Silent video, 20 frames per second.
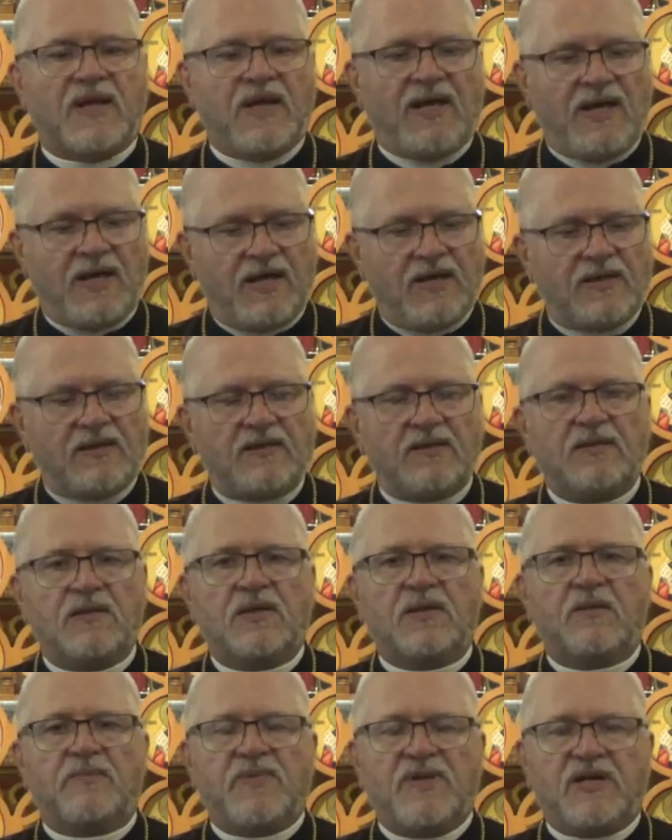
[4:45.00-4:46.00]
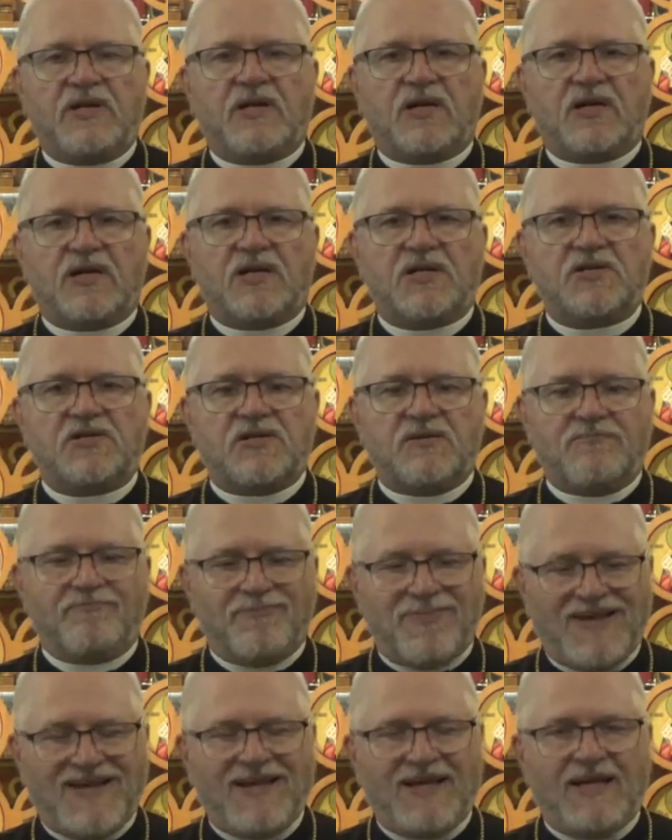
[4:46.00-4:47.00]
And because
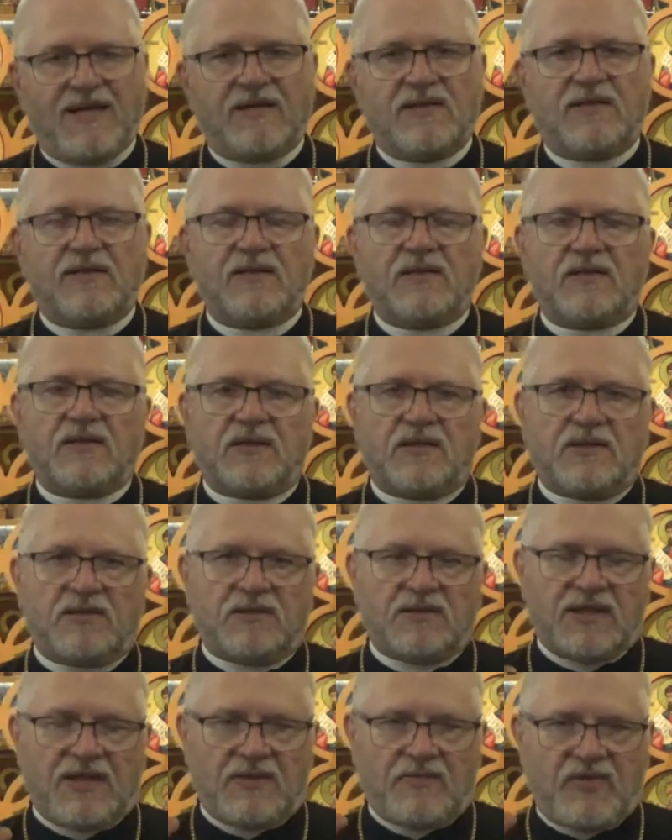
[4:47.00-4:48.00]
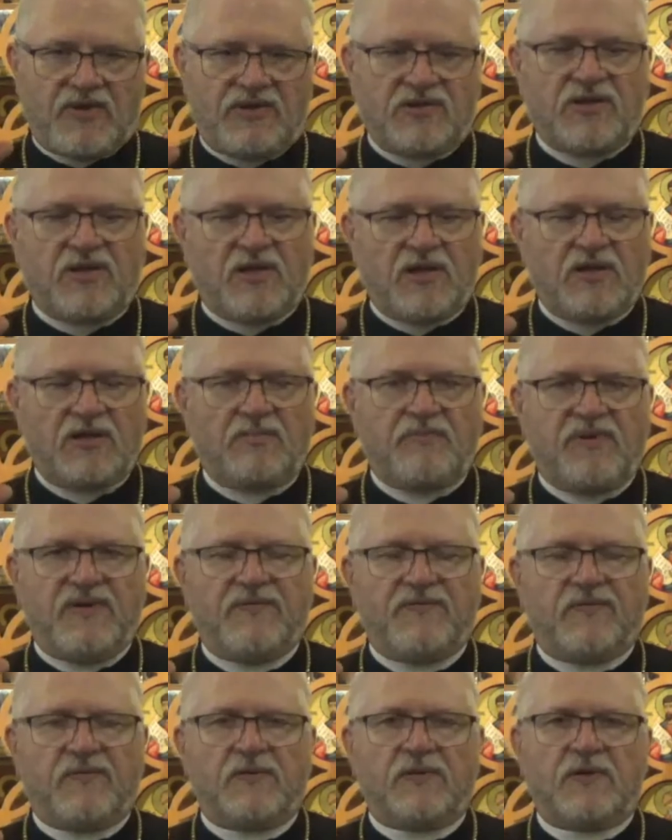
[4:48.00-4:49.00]
man, uh, like we talked
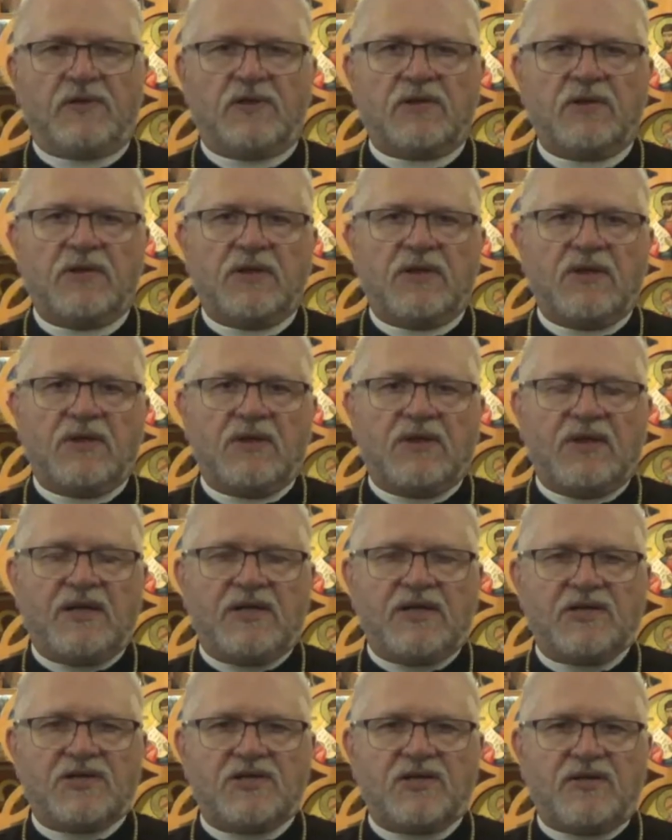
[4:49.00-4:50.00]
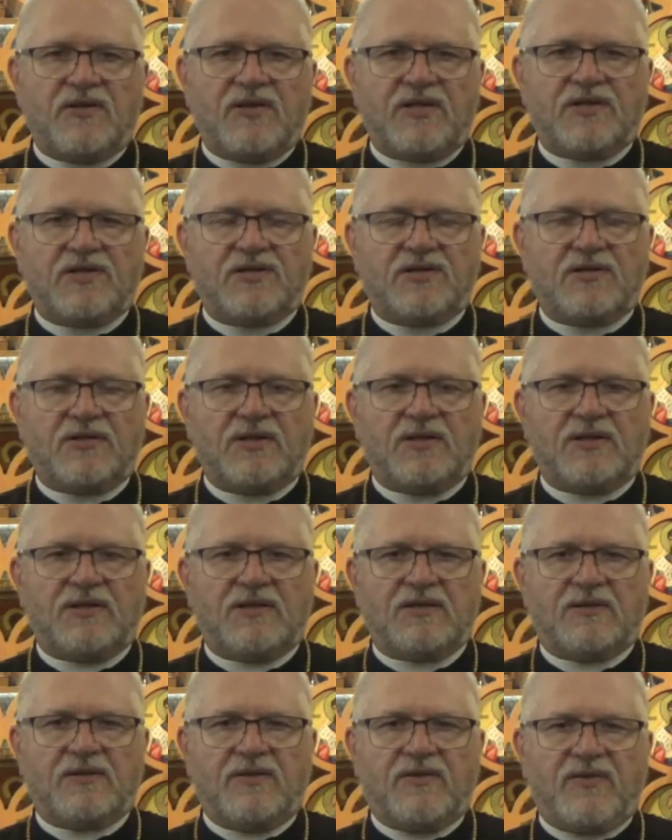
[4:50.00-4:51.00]
before, is this,
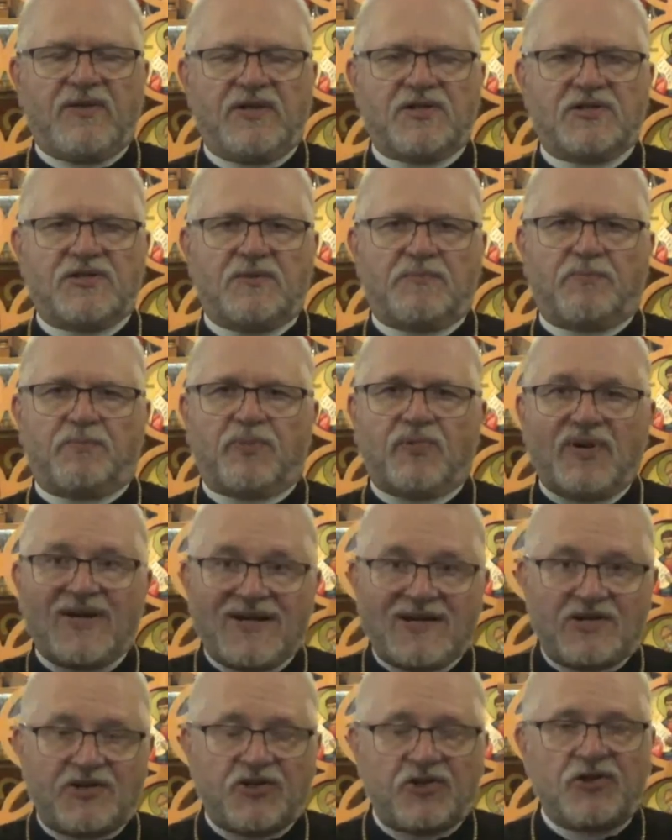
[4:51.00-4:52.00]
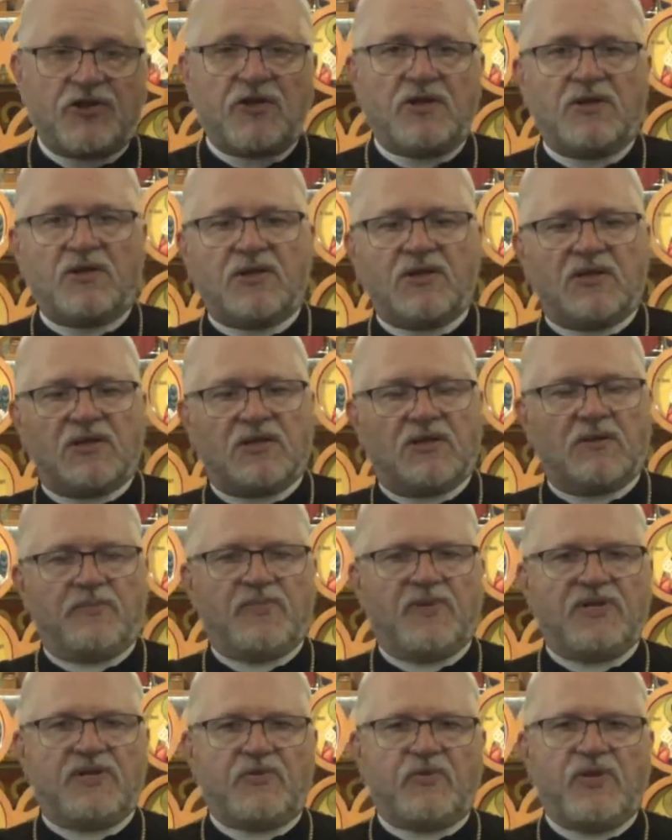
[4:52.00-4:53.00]
uh, this bridge uh,
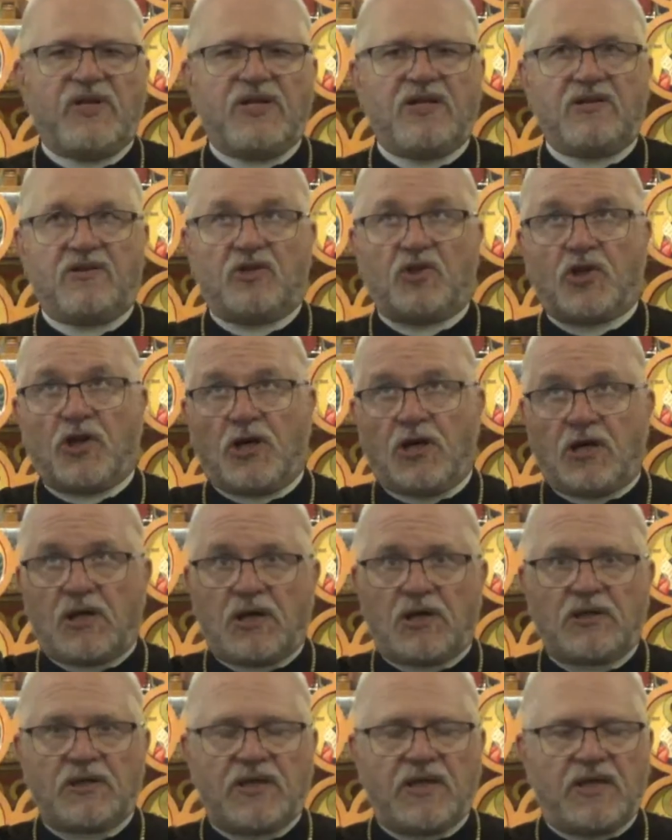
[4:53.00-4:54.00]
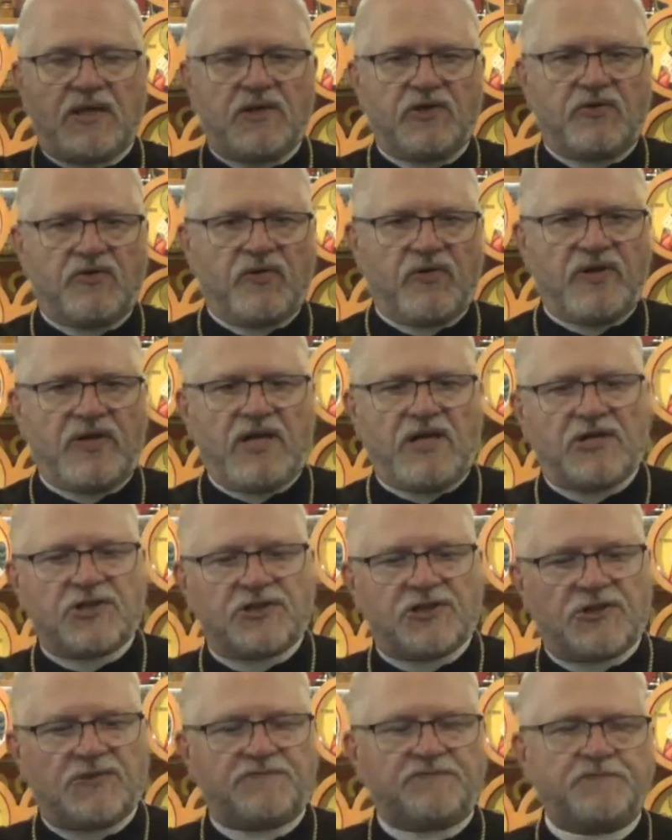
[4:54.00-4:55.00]
between God and
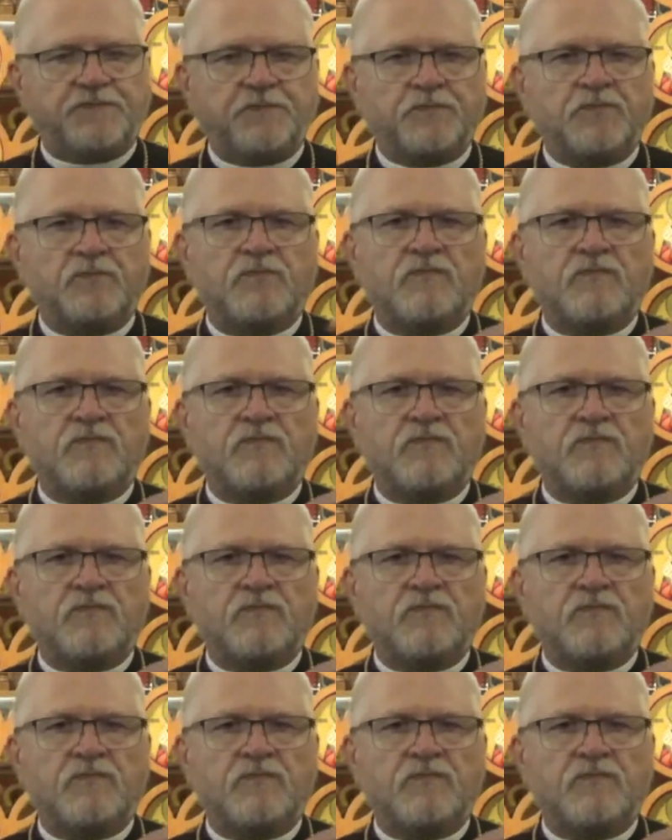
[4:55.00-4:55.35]
creation,